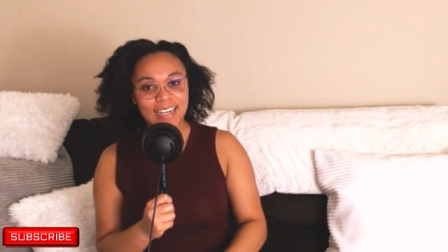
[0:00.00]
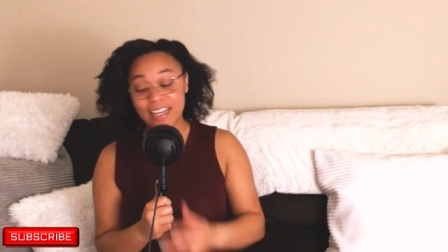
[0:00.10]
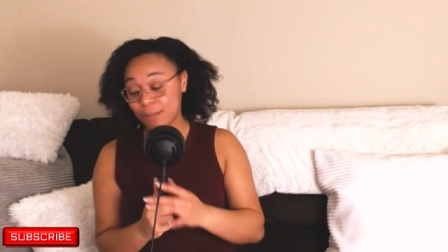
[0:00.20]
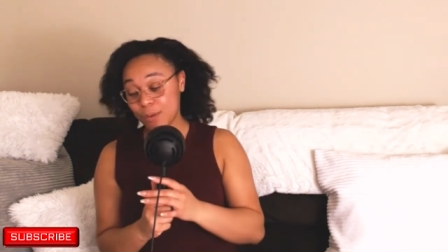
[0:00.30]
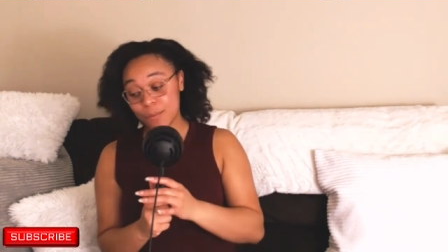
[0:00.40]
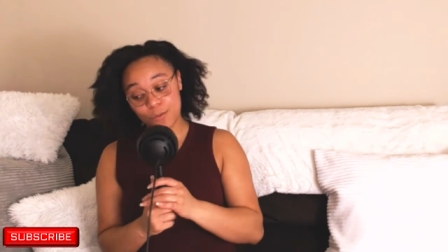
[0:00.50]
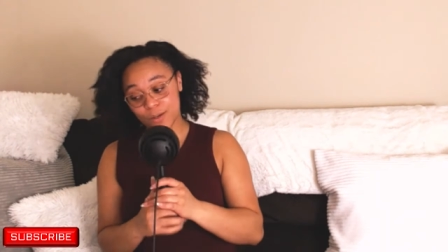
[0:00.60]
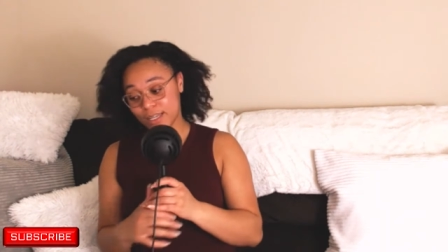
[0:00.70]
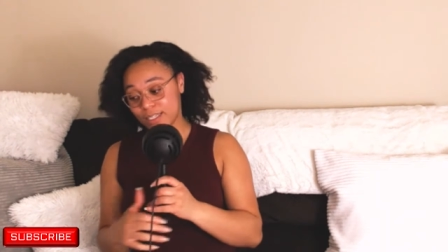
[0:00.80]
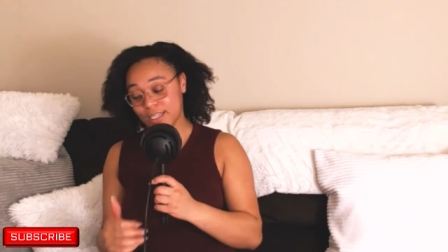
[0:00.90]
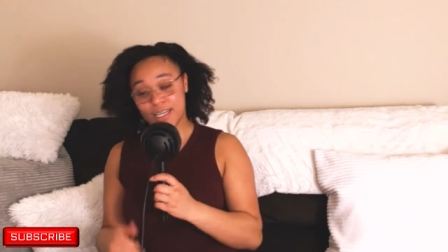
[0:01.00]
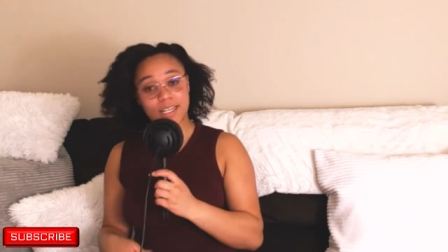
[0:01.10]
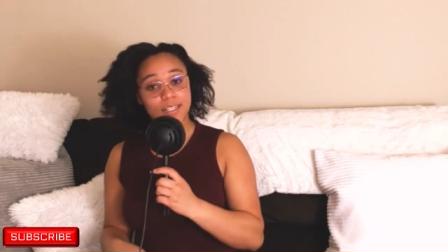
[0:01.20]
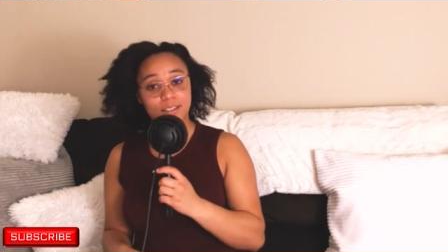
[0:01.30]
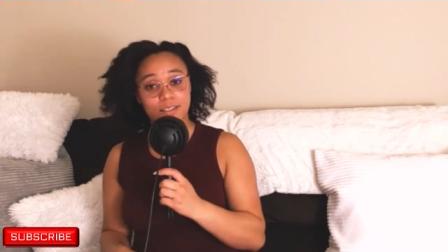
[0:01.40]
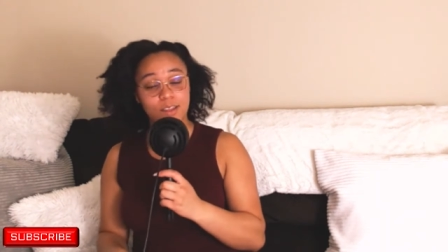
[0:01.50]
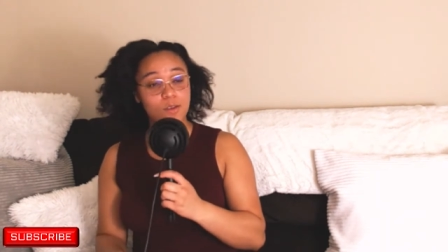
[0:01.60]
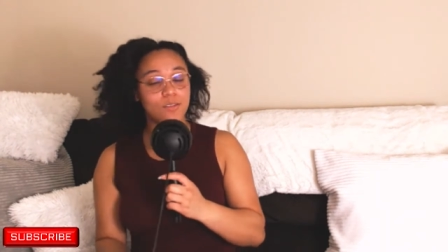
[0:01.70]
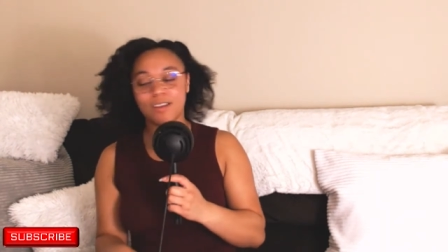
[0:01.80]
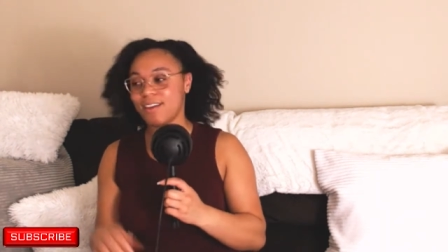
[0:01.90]
And then people, when they see that,
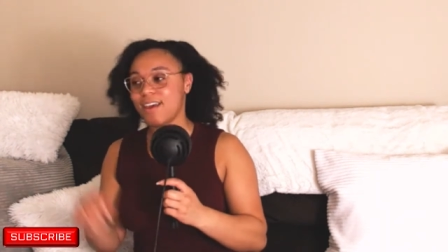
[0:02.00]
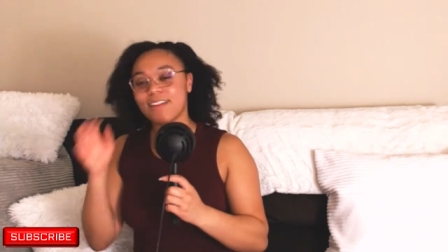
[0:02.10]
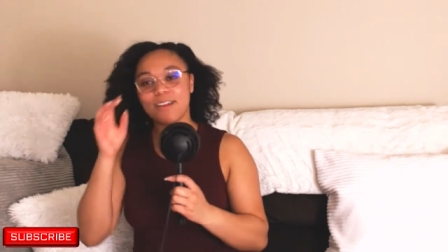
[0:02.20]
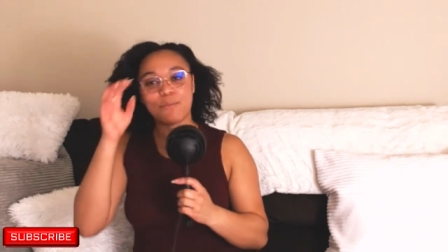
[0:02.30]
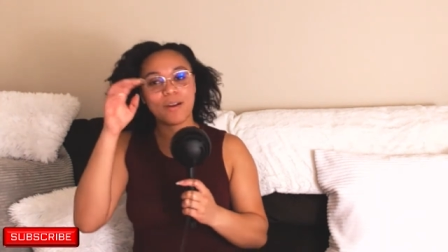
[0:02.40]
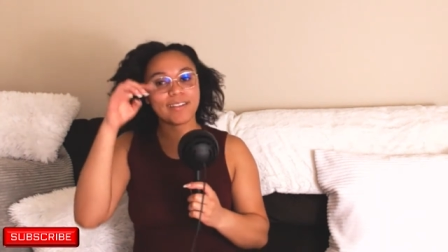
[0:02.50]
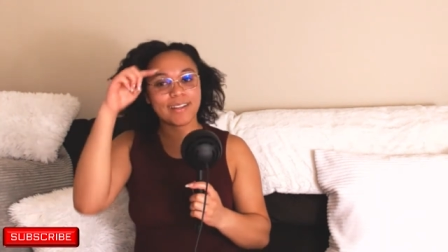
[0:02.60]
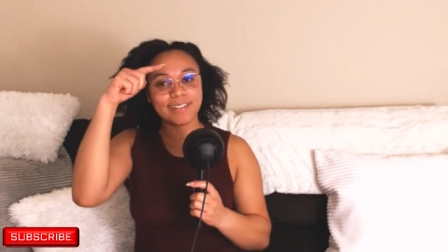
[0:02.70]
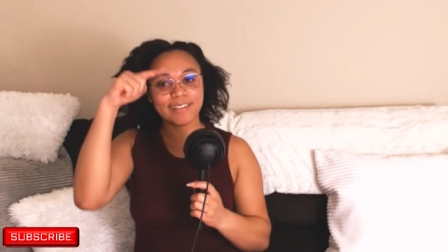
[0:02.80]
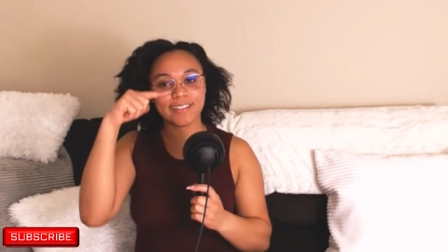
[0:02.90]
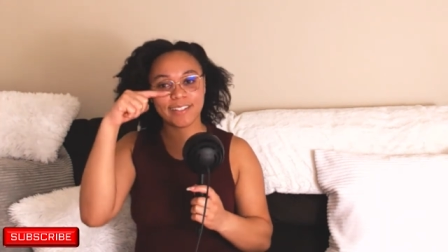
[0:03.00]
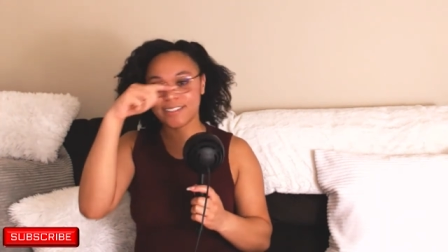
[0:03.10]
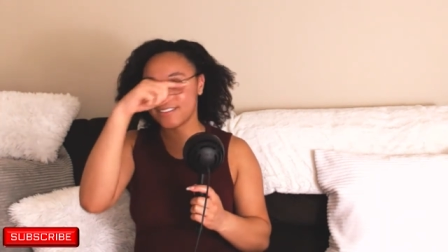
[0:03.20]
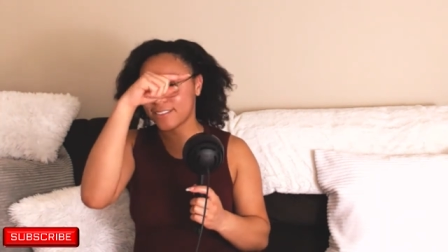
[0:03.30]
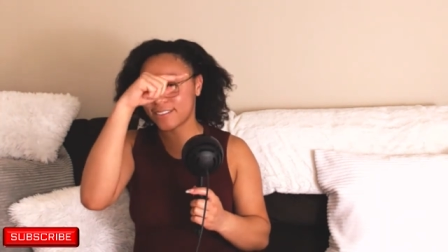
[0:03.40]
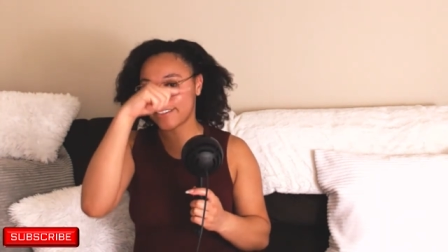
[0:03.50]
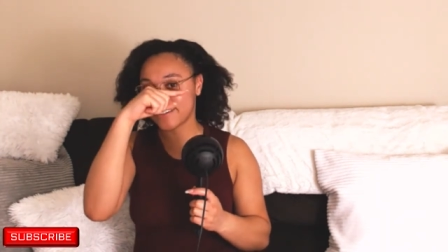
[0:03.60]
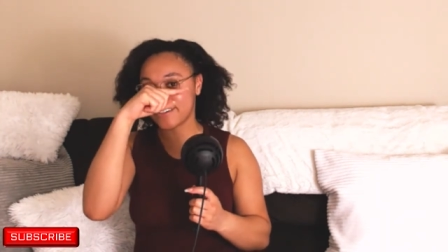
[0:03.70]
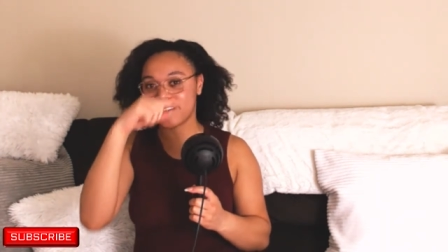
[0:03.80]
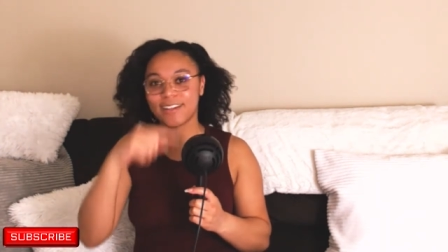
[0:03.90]
they probably like, jeep,
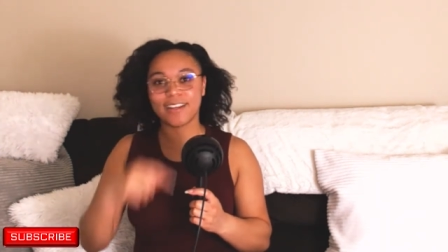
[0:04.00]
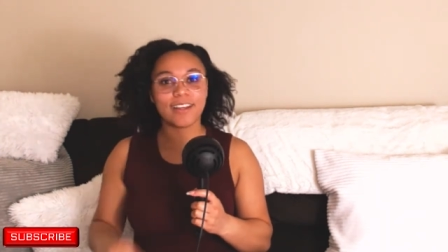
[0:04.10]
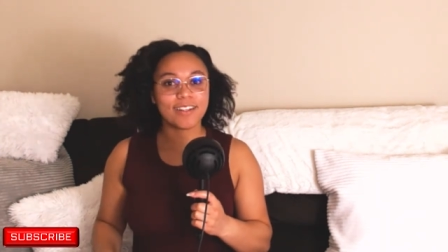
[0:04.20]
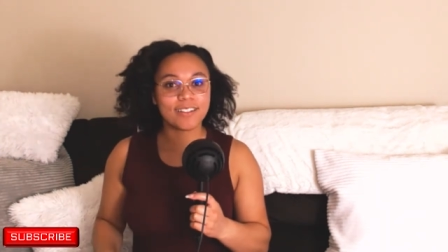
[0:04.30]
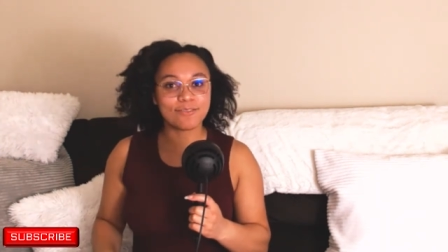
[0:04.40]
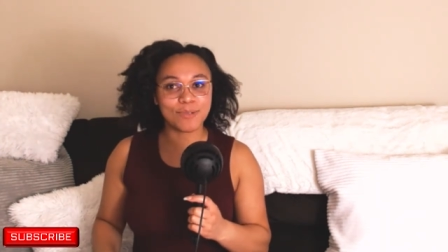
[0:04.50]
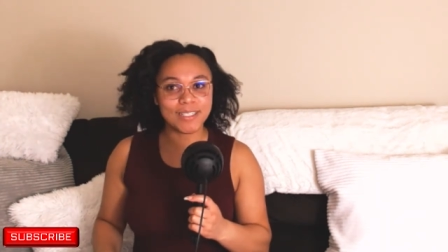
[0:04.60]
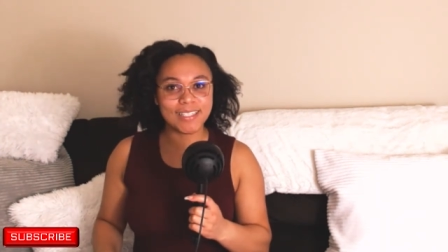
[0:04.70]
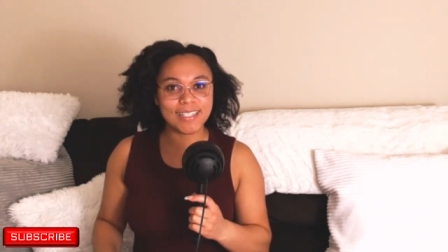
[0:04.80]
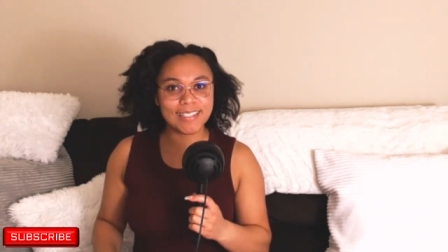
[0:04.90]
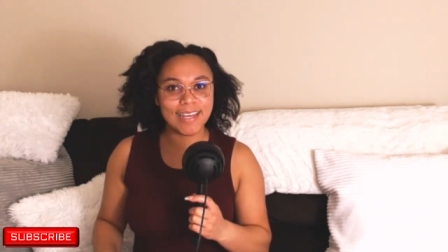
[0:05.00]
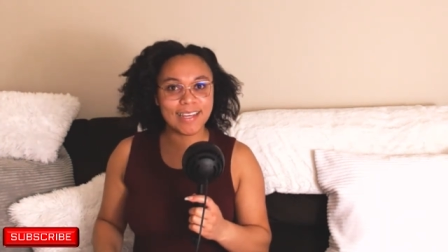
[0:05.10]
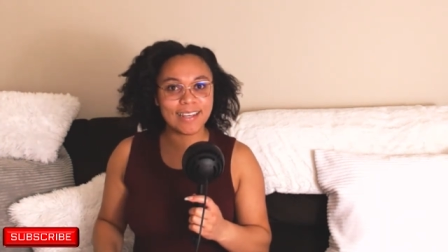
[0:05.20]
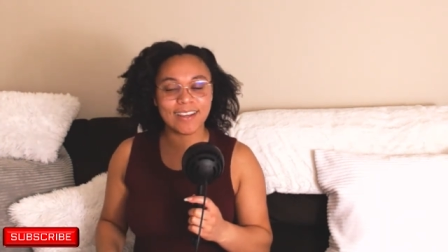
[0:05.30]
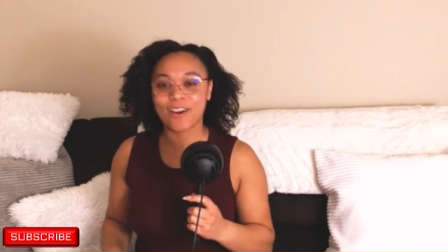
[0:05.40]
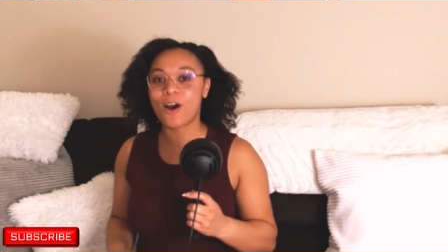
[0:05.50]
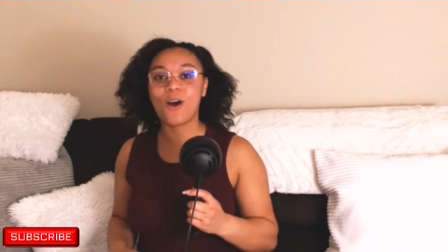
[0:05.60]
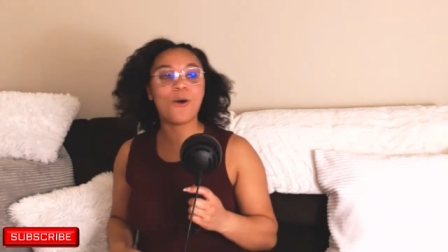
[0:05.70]
jeep. What does that say? Oh